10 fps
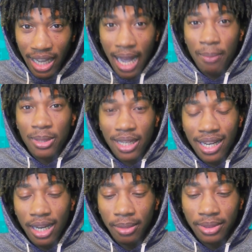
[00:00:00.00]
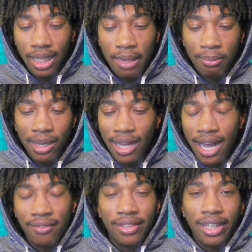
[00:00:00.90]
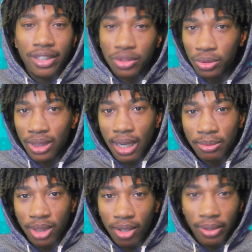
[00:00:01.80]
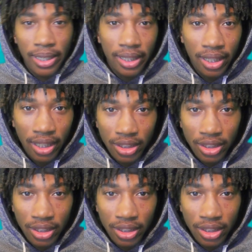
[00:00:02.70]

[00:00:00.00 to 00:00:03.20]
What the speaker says: I'd be kind of upset, but I've done it 2 times already,